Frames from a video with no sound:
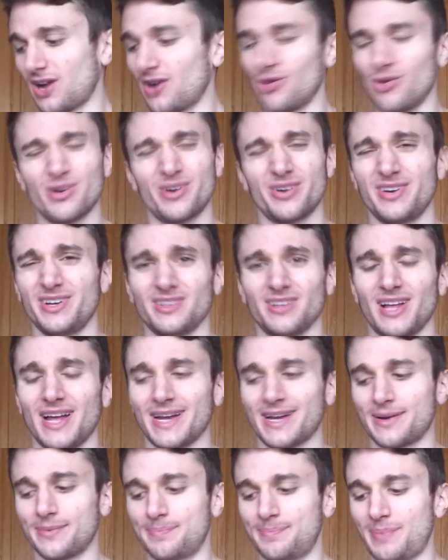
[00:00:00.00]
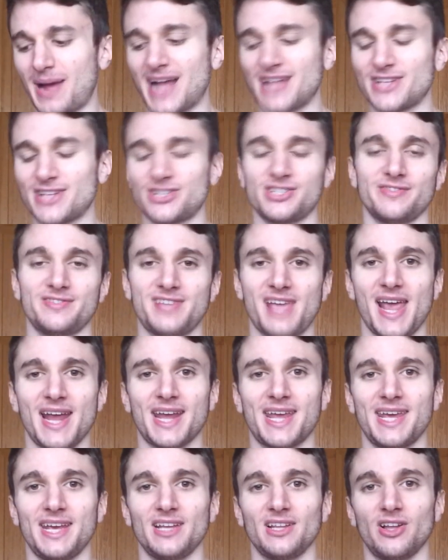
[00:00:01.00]
I order in like batches of
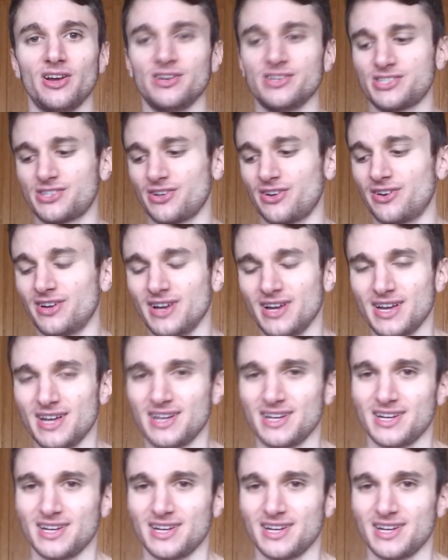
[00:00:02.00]
10 kilos, so